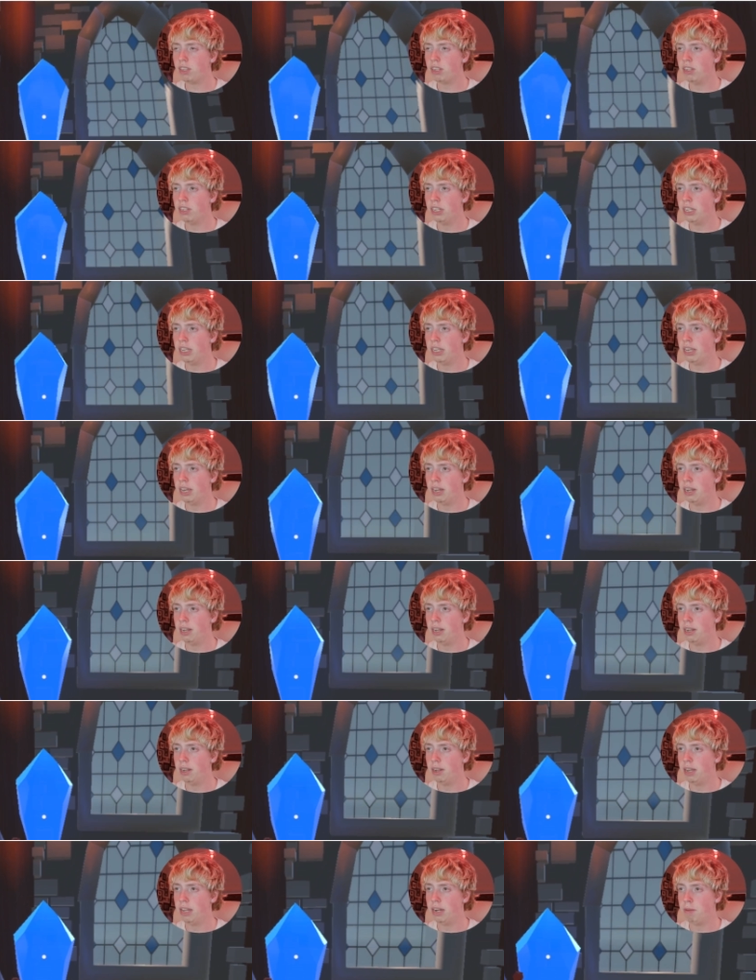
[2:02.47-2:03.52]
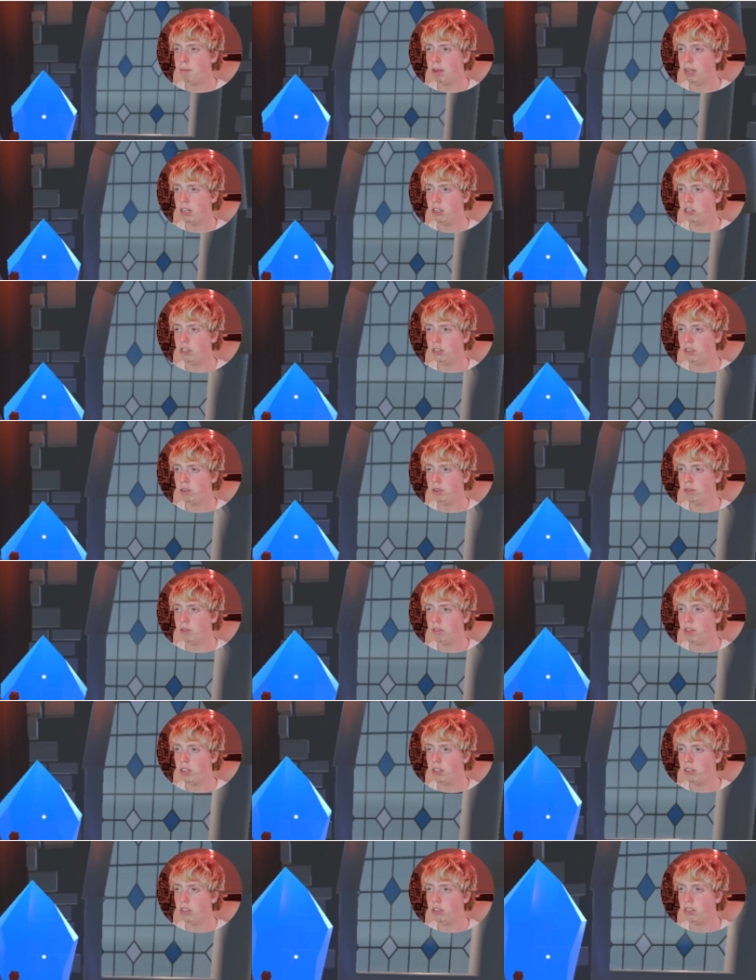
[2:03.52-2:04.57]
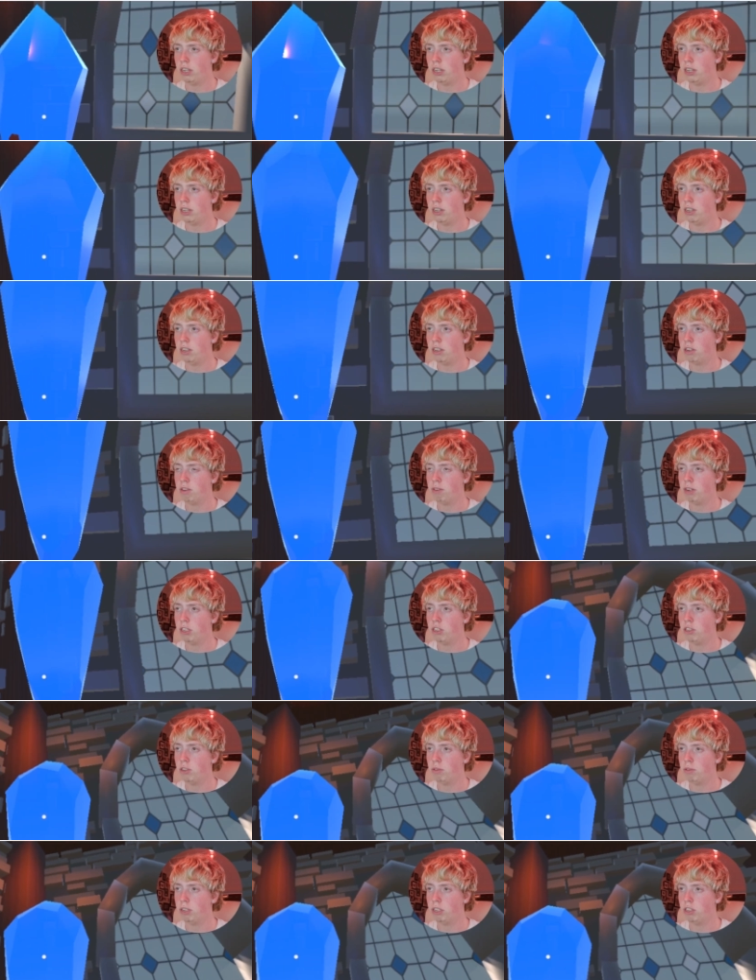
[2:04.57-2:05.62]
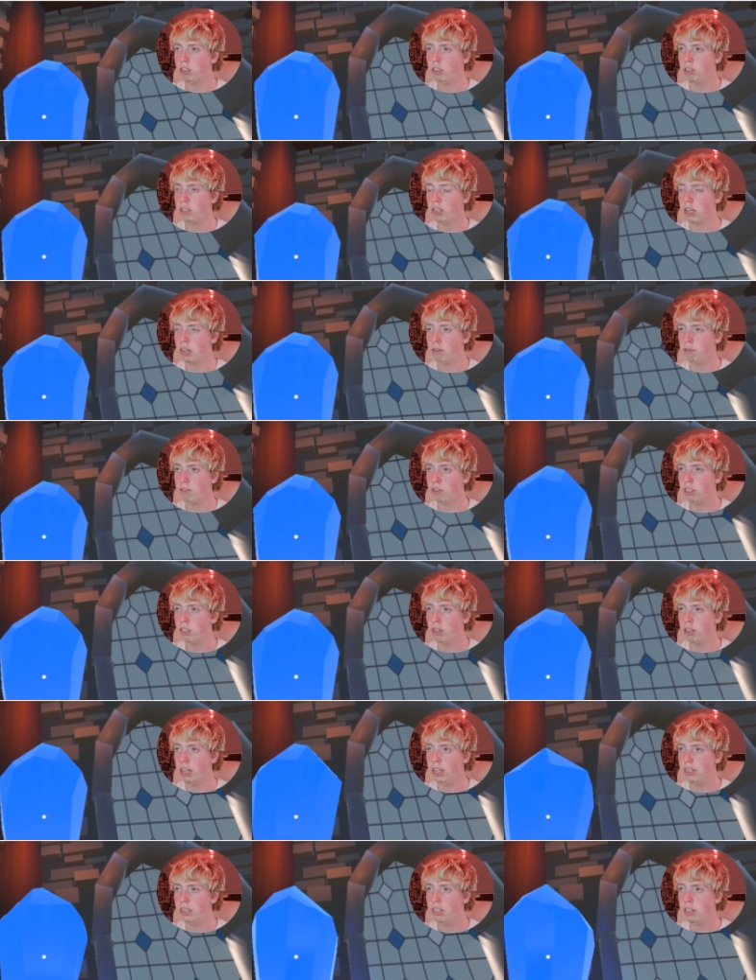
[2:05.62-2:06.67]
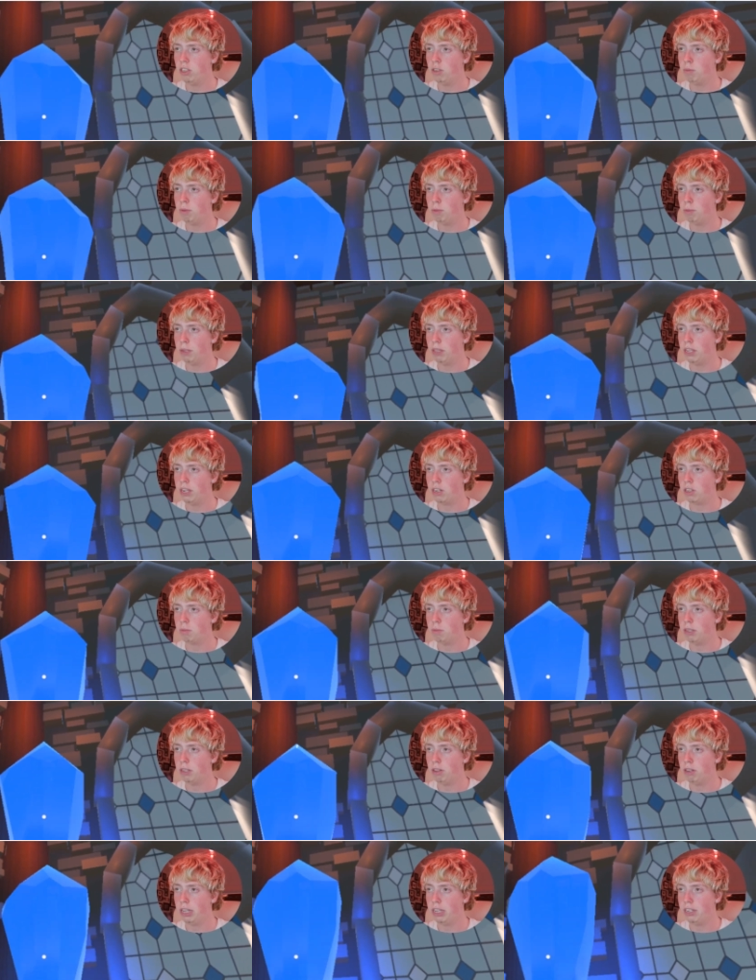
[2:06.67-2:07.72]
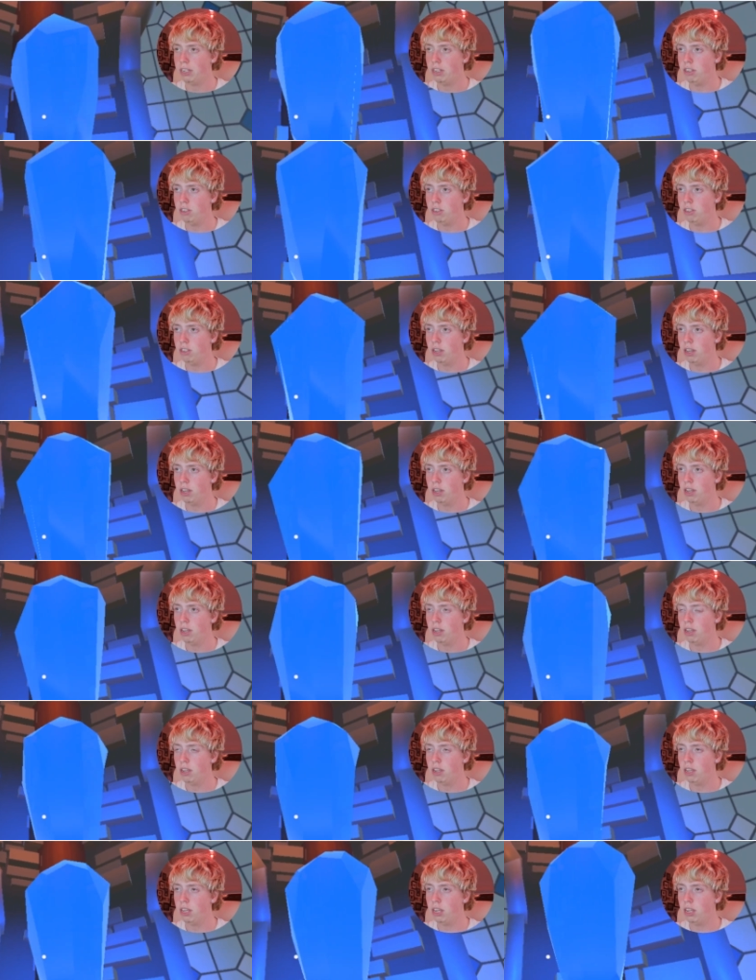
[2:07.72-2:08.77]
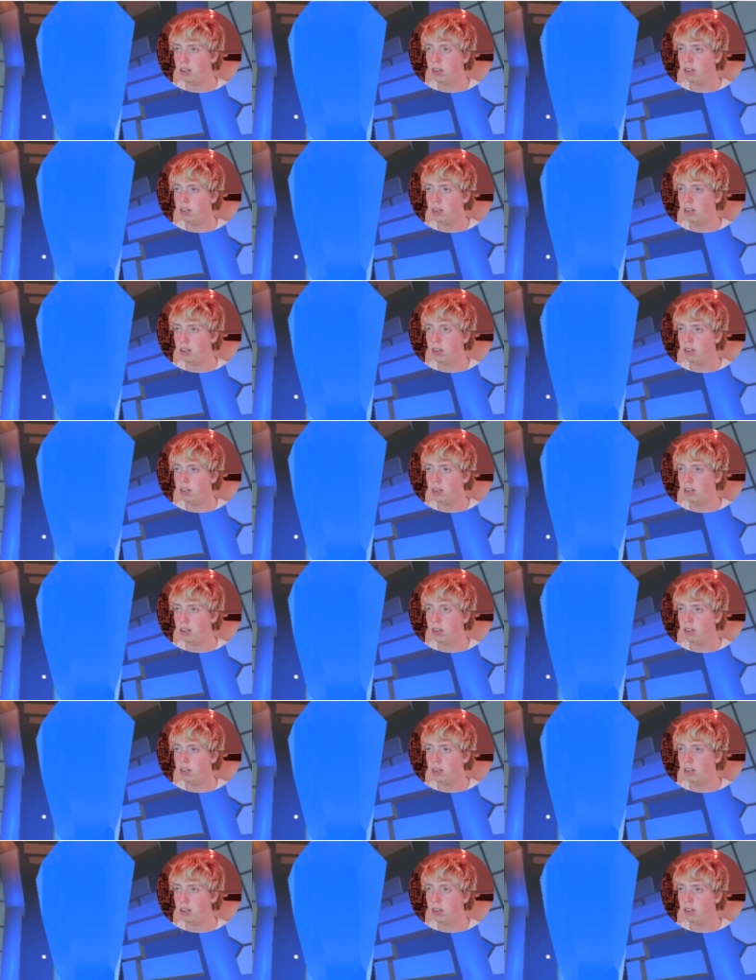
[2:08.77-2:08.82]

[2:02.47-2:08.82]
the animation of this crystal is kind of still like this, but when there's mail like this, it